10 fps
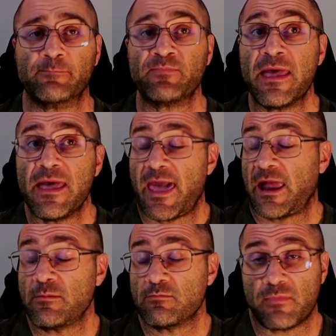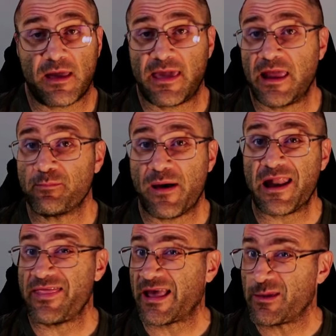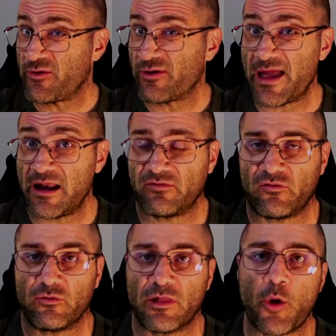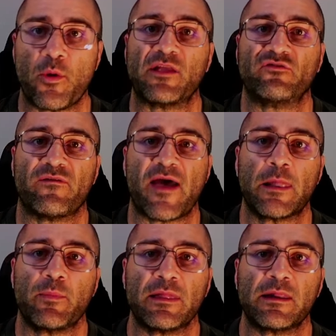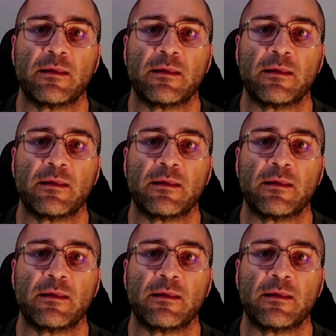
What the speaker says: And again, part of that can be related to low energy availability.